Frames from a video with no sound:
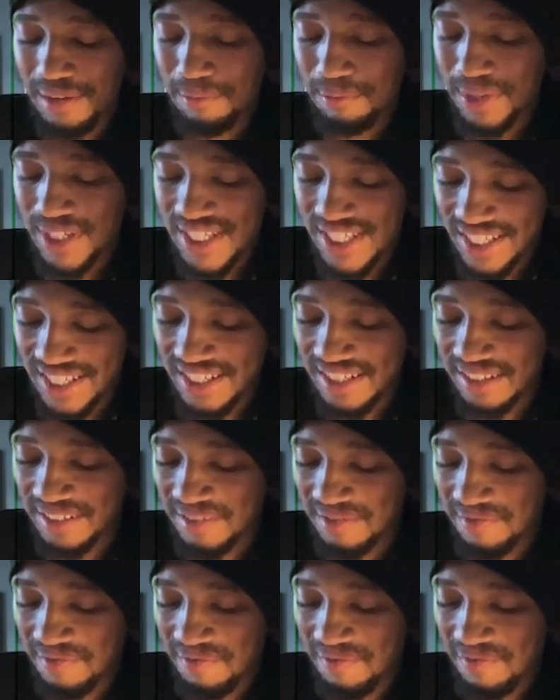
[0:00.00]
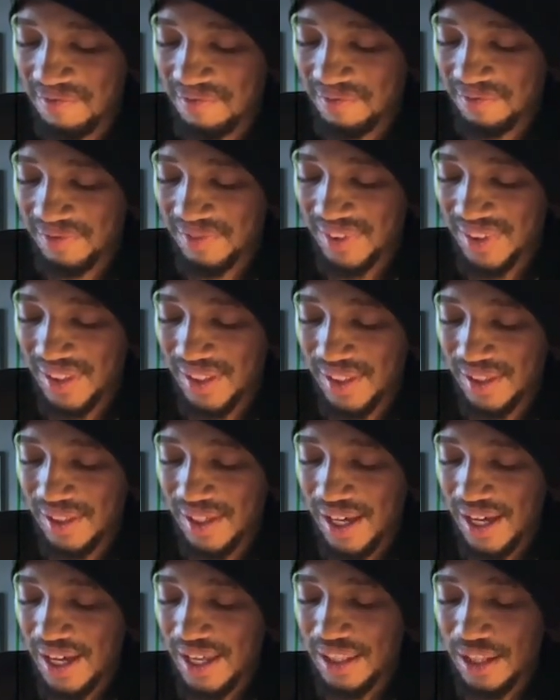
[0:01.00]
Miss Lynn,
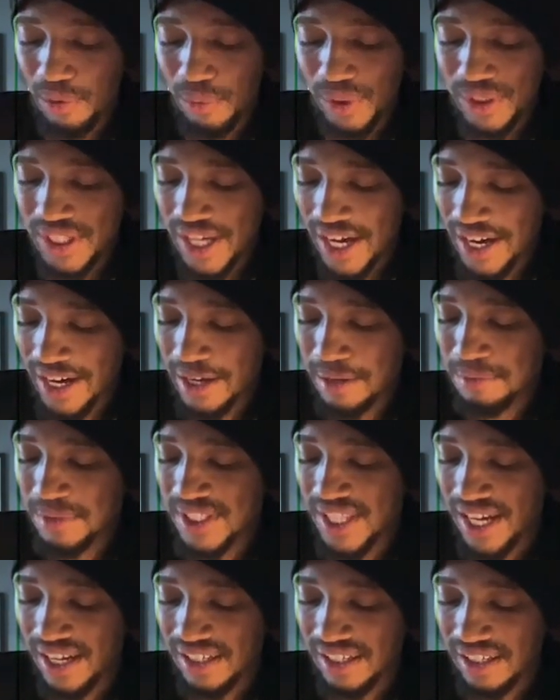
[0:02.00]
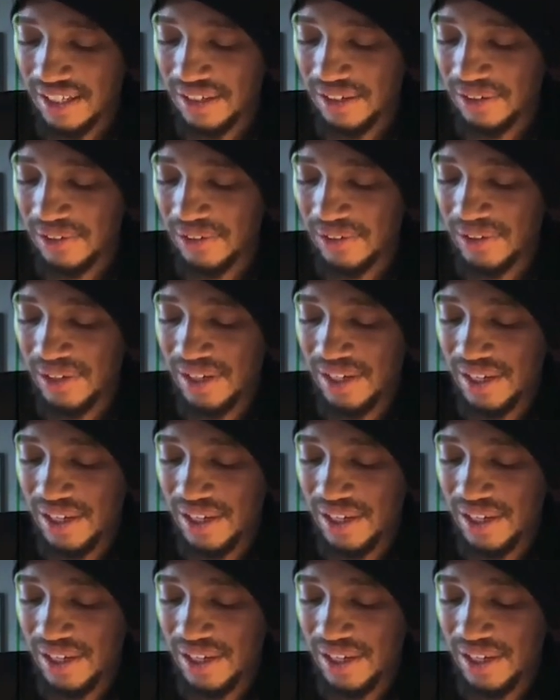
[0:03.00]
there were times that year